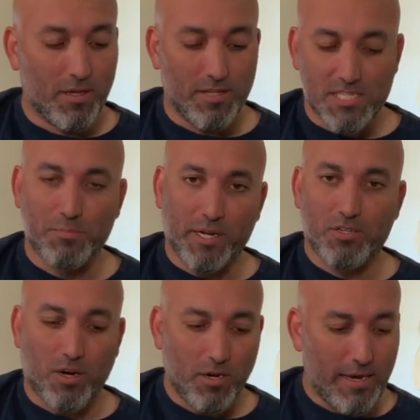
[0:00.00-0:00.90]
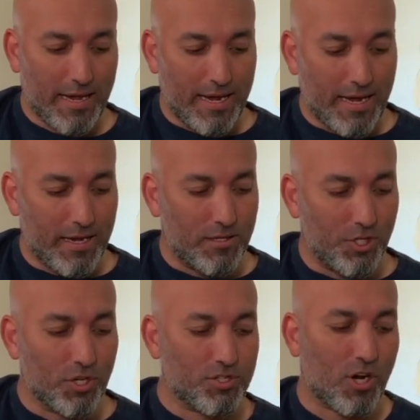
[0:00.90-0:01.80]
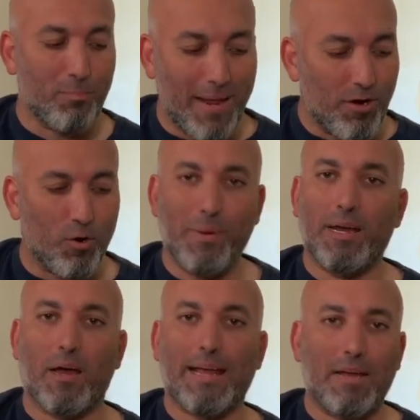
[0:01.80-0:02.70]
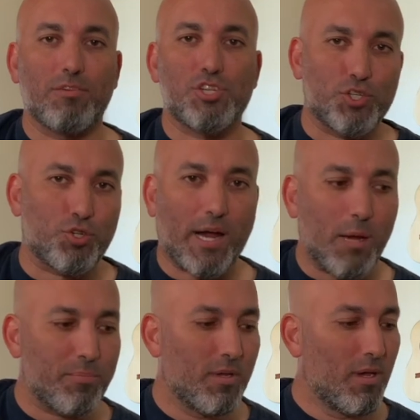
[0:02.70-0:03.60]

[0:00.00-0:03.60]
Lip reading: This is my guitar, and your guitar may or may not have a strap.